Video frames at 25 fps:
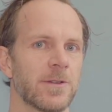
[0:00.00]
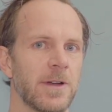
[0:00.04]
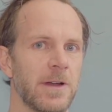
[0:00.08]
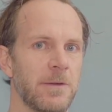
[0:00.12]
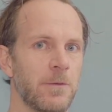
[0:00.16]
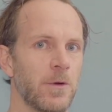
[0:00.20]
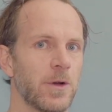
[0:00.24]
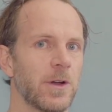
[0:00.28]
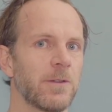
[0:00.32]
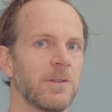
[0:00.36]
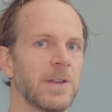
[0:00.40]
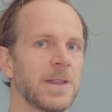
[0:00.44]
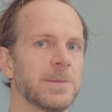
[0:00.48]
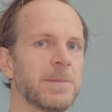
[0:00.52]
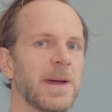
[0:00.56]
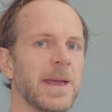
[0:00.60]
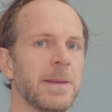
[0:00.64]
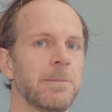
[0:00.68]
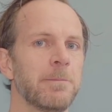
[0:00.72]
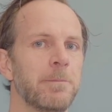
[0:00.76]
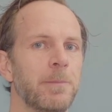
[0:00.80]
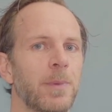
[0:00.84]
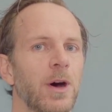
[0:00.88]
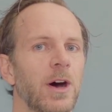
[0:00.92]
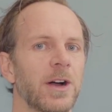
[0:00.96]
I work with my
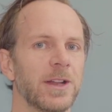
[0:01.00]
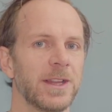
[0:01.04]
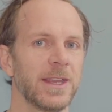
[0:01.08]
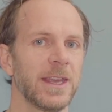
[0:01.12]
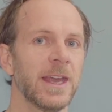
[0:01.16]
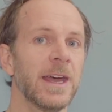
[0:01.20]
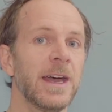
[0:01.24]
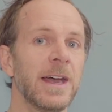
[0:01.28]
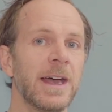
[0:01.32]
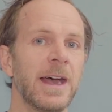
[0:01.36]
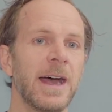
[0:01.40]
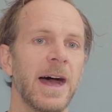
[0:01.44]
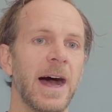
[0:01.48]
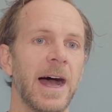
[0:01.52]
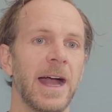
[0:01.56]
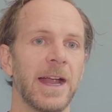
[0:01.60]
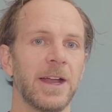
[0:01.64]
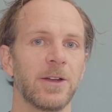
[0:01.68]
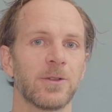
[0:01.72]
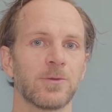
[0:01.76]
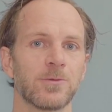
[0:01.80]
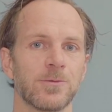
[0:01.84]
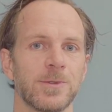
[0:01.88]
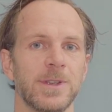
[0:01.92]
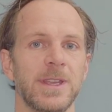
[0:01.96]
body, I
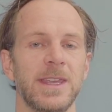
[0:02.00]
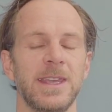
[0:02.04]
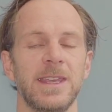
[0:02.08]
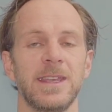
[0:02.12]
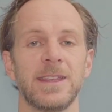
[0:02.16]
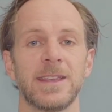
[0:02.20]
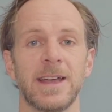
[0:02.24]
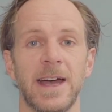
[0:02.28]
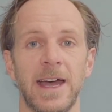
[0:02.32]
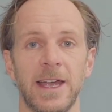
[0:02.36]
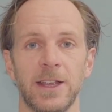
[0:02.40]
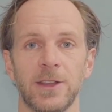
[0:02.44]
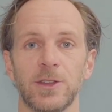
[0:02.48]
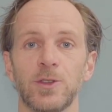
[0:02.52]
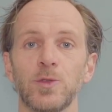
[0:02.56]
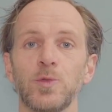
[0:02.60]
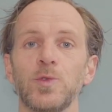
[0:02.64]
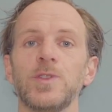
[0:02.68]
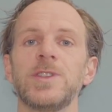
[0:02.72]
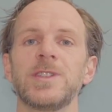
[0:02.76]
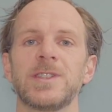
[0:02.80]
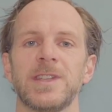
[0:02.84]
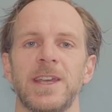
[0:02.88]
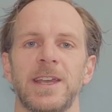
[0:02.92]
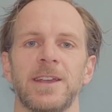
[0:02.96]
read, I
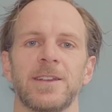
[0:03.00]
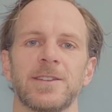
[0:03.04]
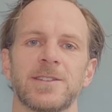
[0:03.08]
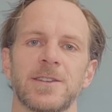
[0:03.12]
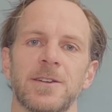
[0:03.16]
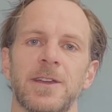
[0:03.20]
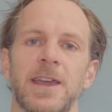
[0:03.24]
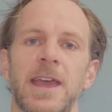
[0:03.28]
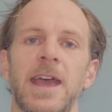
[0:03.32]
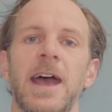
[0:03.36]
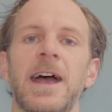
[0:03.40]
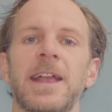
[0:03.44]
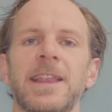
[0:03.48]
do things, okay?